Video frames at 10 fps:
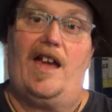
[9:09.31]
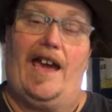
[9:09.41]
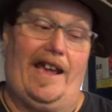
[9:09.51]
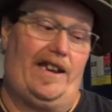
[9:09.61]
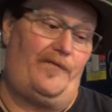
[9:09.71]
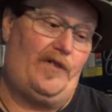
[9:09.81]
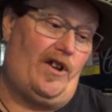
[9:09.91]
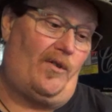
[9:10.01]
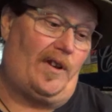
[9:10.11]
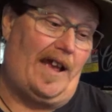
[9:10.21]
And if you
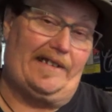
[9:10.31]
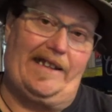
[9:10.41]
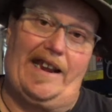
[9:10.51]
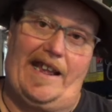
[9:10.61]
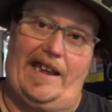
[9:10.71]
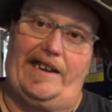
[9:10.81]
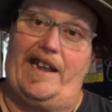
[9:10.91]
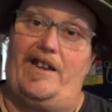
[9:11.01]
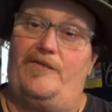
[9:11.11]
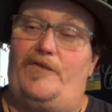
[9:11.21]
don't like that hanging
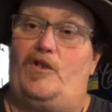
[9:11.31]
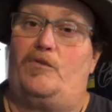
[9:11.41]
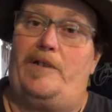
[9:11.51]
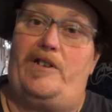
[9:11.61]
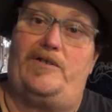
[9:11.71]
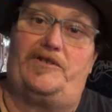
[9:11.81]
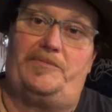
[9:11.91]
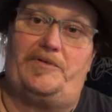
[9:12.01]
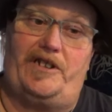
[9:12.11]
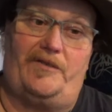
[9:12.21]
down, if you're going to be doing
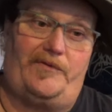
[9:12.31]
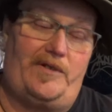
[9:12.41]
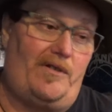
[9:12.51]
some stuff,